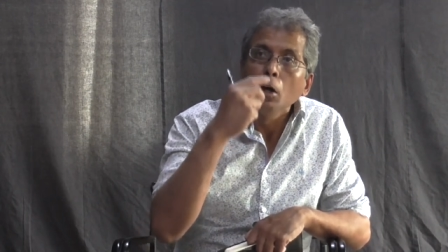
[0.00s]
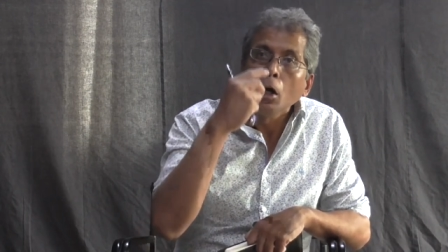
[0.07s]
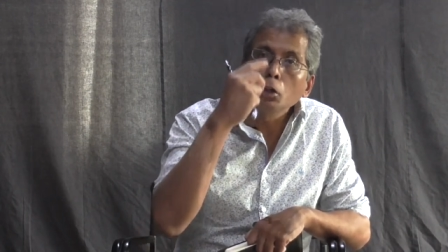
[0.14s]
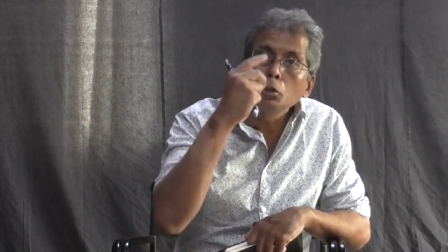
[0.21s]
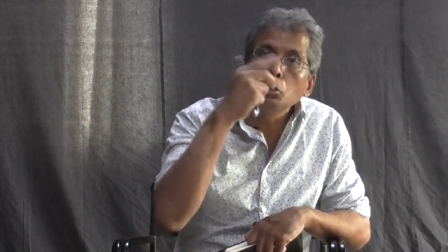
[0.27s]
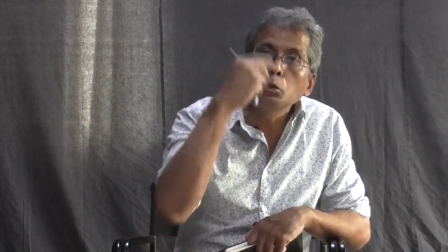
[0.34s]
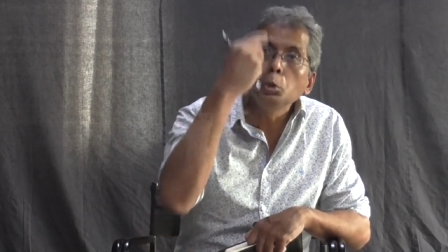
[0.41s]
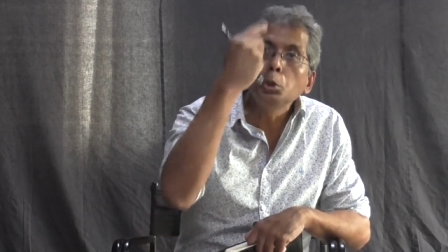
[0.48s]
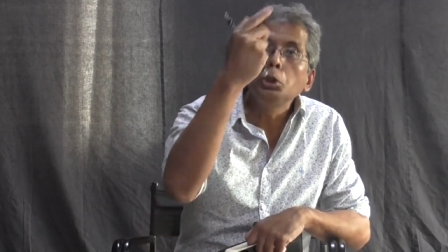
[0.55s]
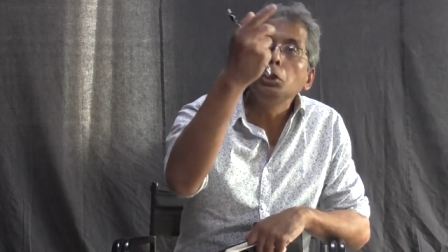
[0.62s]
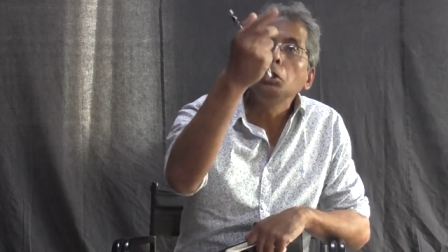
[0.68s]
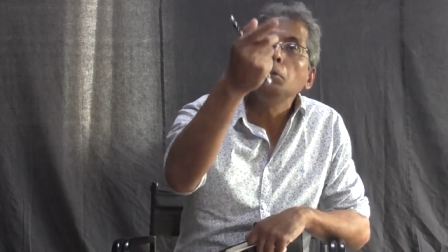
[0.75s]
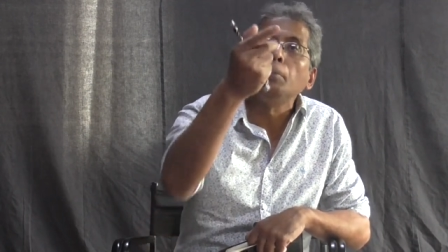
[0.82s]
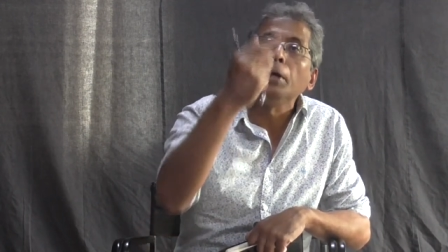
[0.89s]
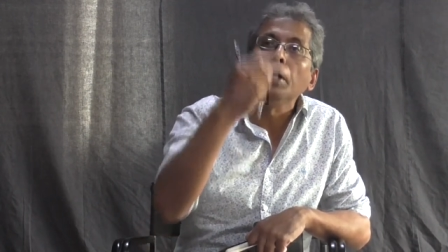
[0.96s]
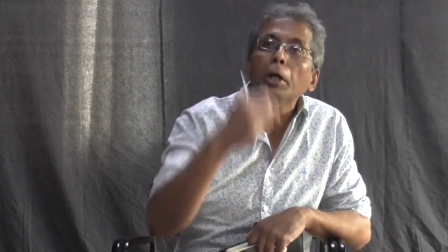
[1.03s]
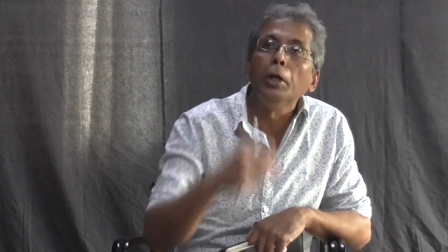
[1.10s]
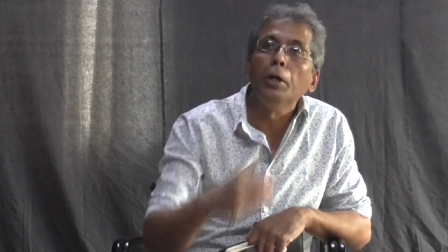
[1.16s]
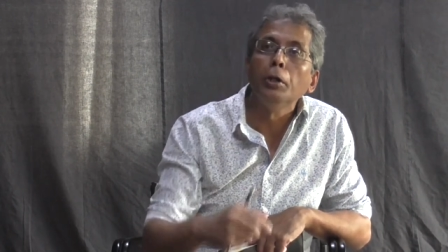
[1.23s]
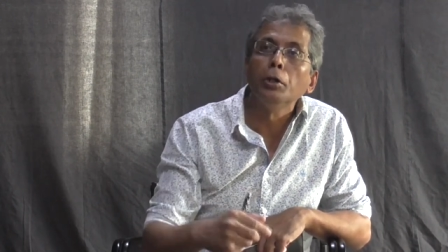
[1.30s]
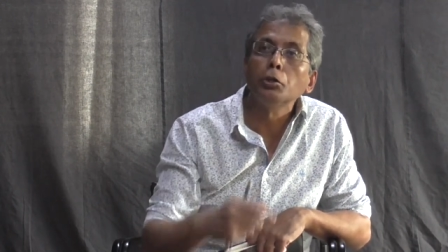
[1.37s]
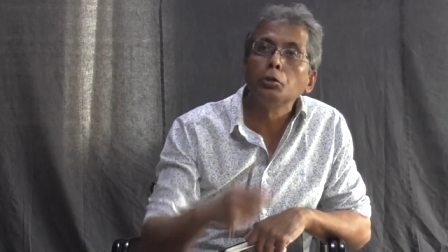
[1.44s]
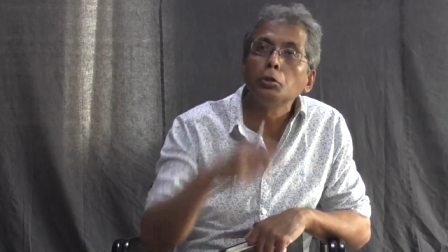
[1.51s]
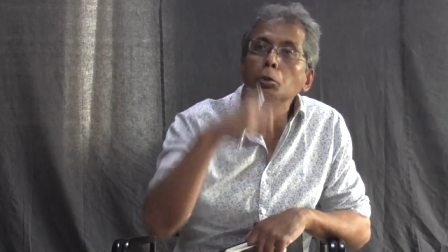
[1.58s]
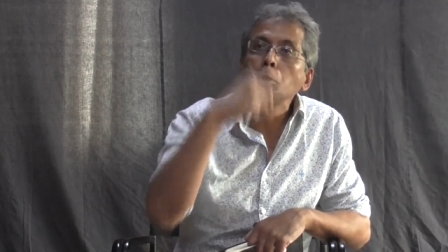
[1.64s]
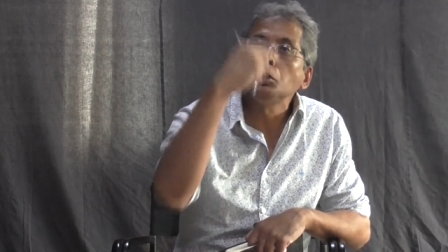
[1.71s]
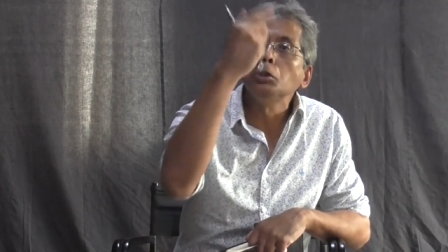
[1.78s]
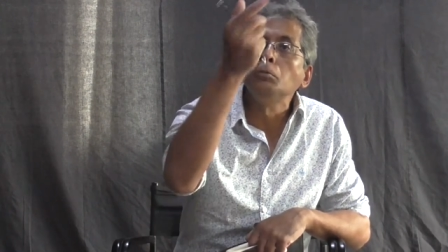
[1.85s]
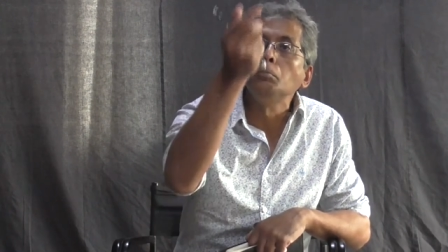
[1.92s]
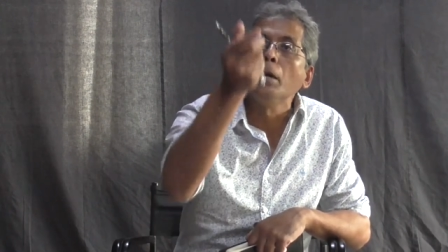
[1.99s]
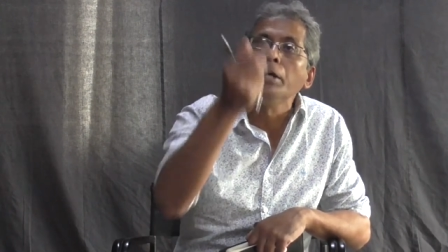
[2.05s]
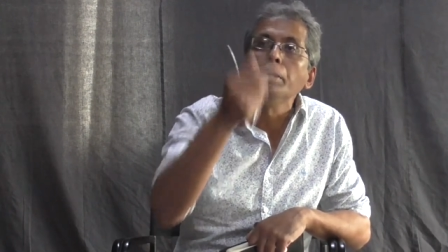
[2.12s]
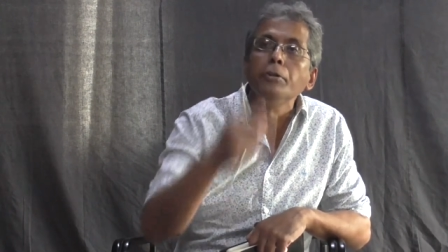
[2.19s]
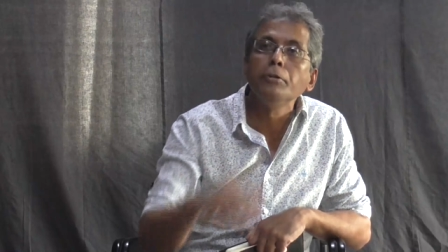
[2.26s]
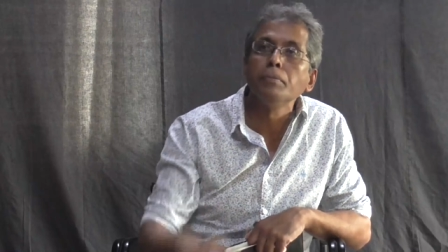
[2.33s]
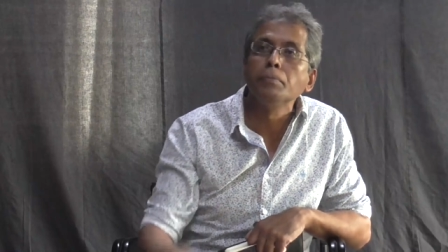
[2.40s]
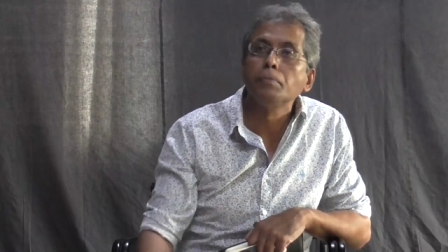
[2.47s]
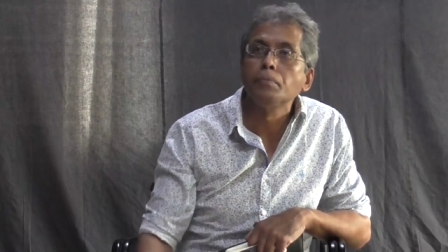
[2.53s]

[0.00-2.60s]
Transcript: a social brain, a social mind.